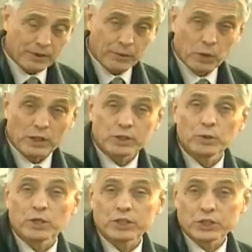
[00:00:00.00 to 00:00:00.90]
they want
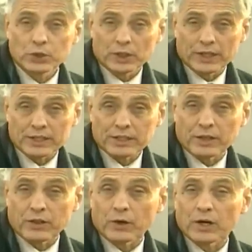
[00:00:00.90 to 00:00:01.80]
to assure us
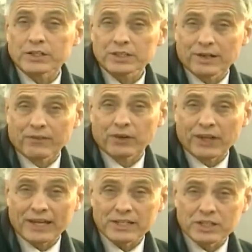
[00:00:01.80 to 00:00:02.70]
that there are
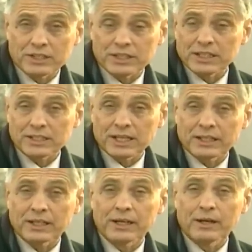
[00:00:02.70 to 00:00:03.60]
several agencies
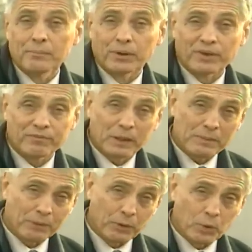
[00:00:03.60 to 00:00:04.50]
and a number of
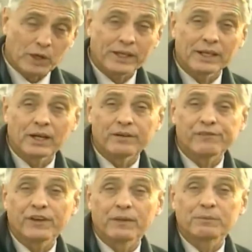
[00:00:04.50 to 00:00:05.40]
people working
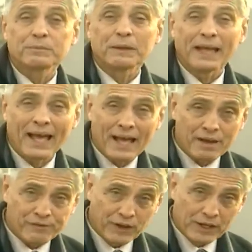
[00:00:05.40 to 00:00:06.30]
on Philip's
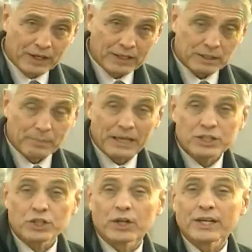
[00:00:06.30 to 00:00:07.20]
behalf to
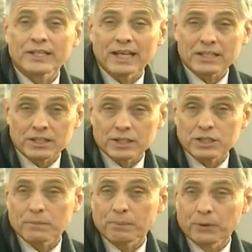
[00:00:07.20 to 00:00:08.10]
make sure he gets the
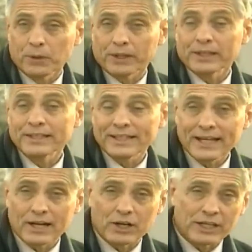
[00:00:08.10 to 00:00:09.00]
support and
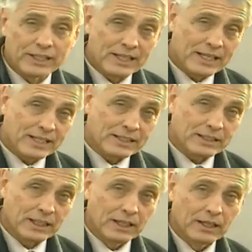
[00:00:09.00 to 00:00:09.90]
care he
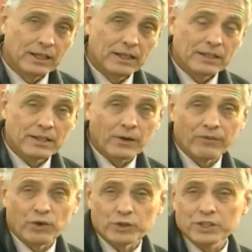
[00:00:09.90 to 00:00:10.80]
needs.
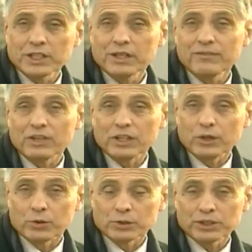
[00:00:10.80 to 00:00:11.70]
Terry Vote, CTV
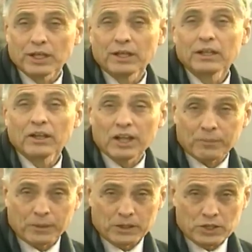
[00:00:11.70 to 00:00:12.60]
News,
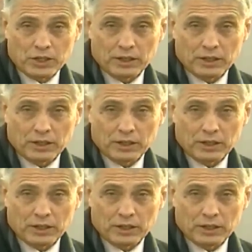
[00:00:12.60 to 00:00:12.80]
Lethbridge.